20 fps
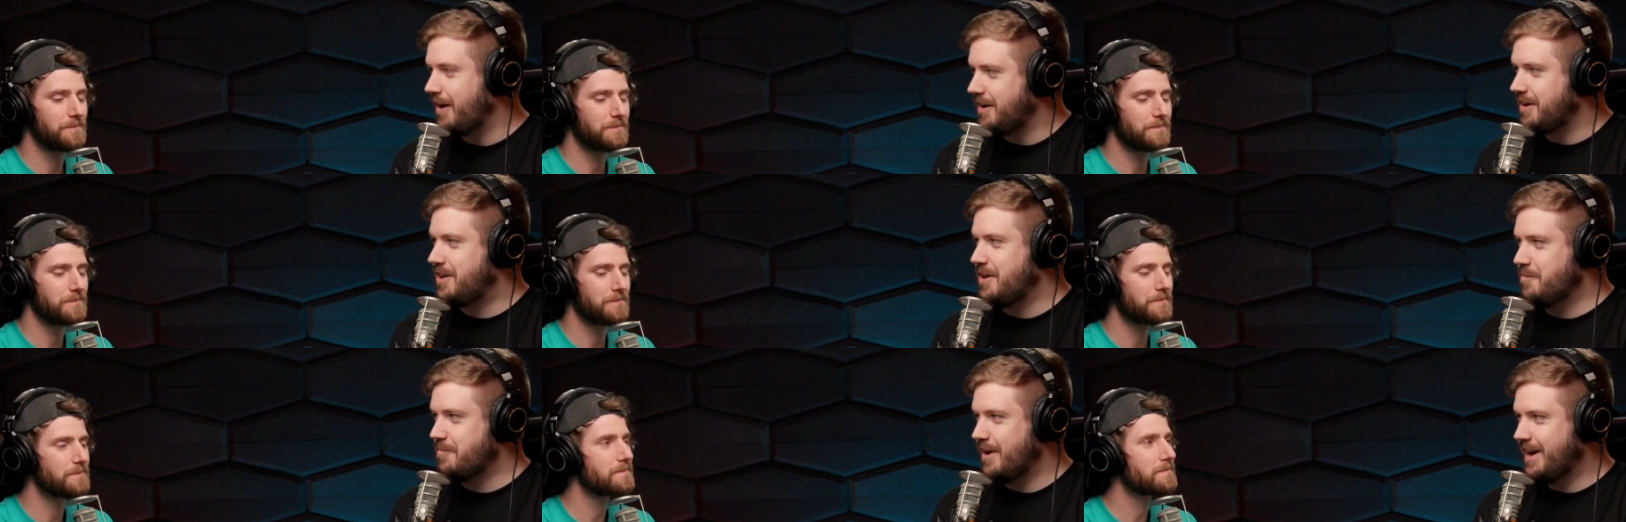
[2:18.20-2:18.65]

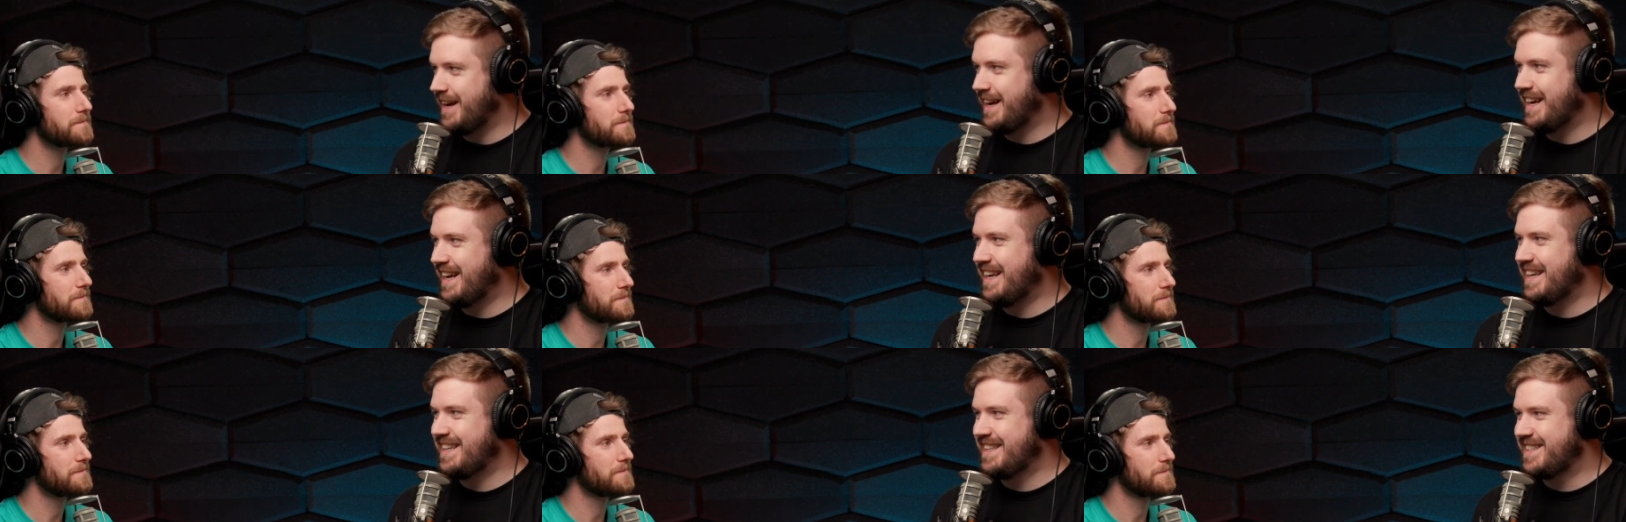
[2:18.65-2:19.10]
Speaker 1: argument.
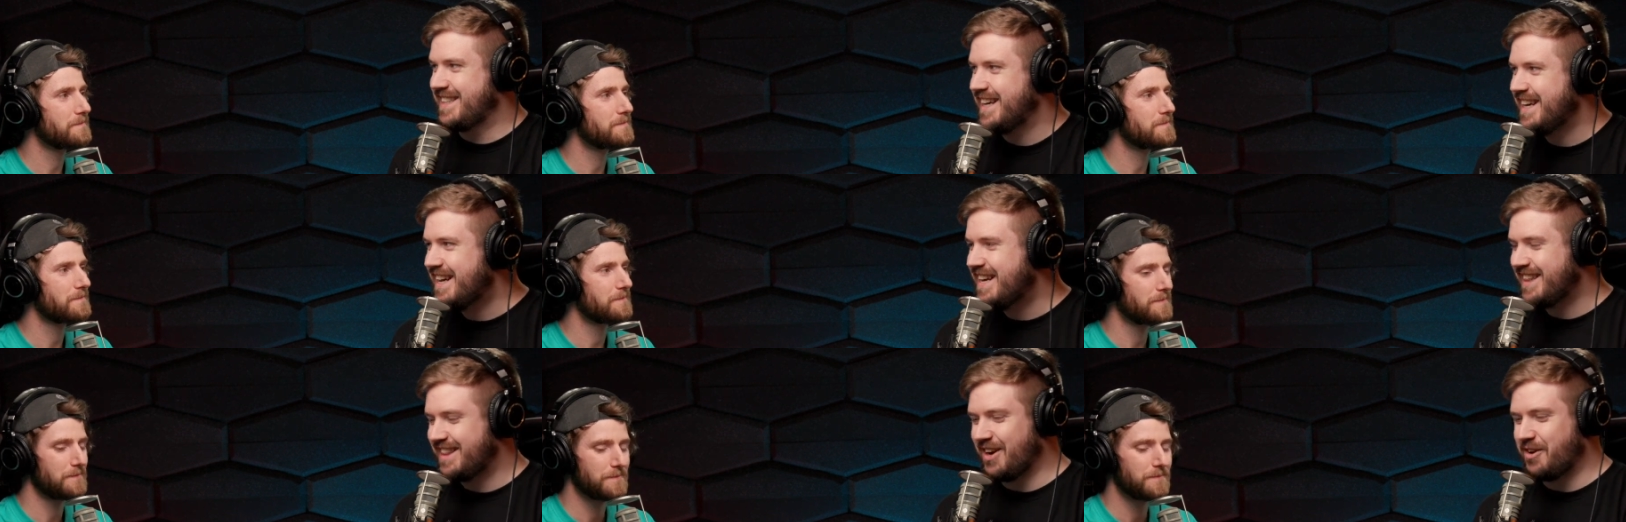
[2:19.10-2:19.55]

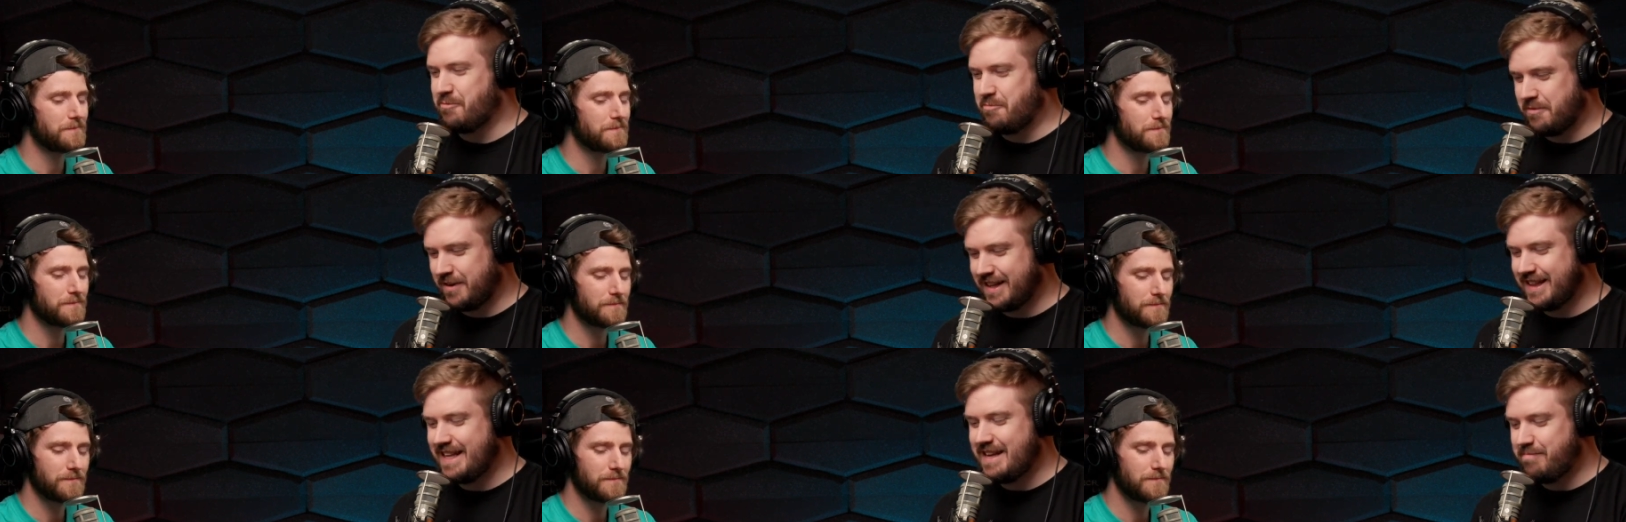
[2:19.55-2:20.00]
They're
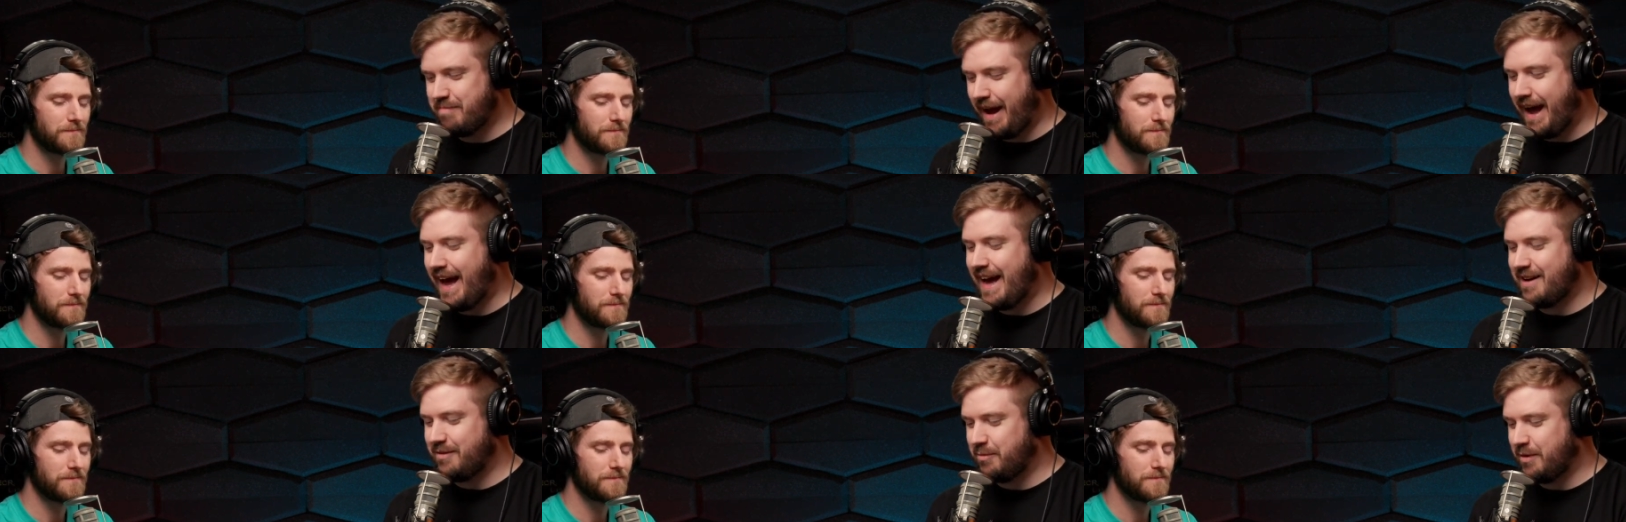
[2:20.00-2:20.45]
really
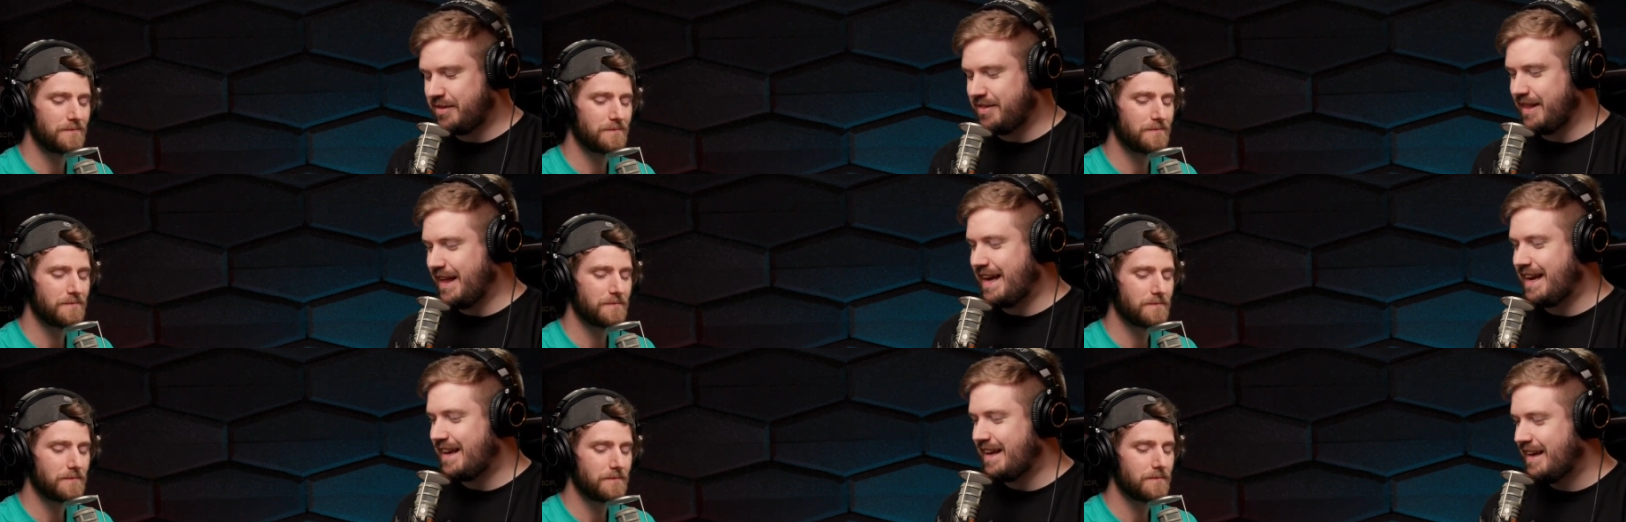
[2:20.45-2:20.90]
bad with
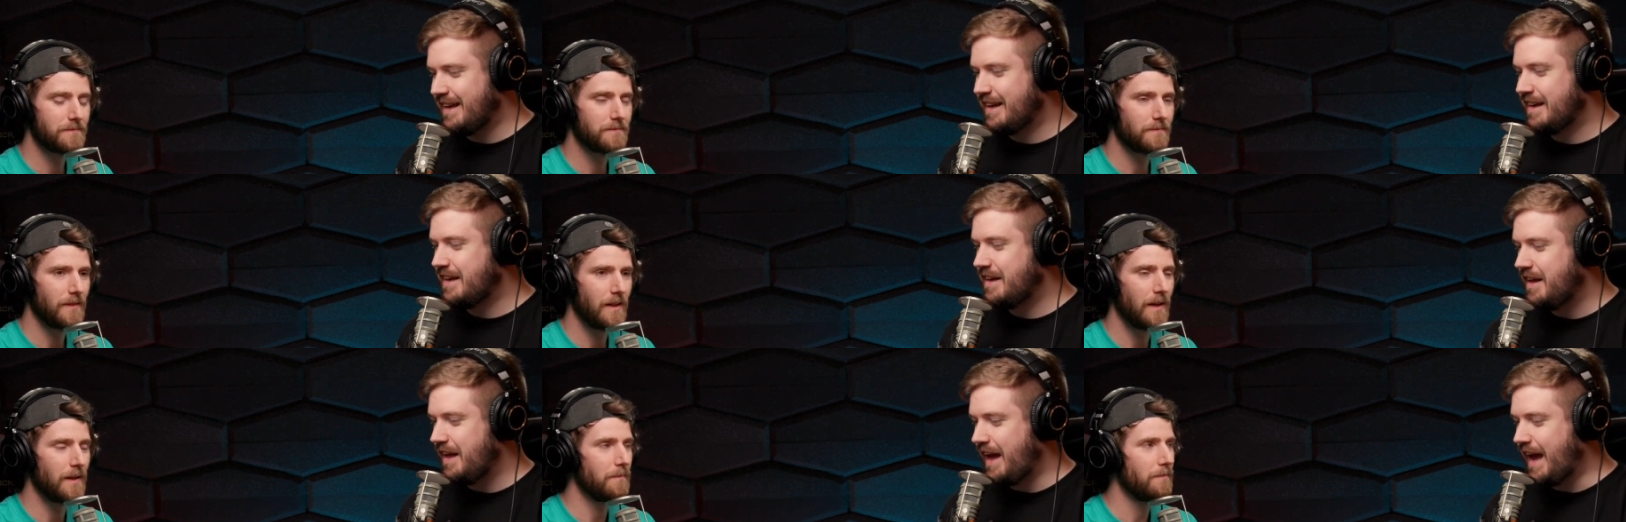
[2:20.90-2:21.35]
like
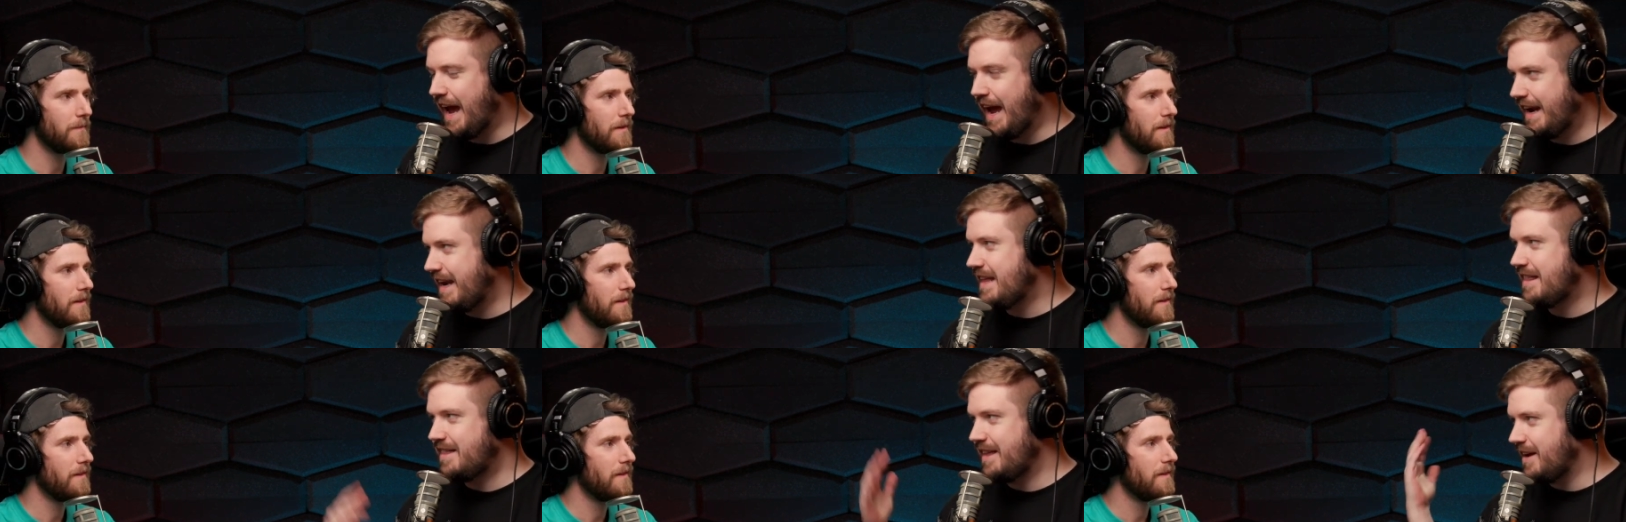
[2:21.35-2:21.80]
yeah.
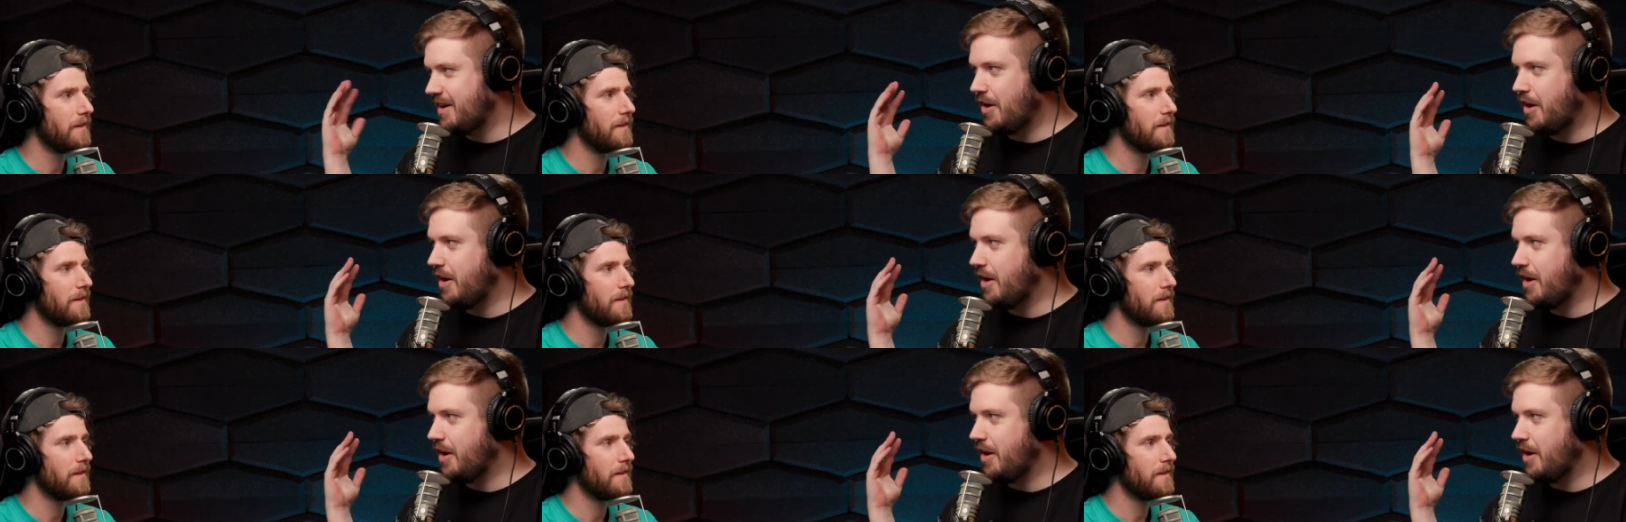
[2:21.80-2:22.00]
anything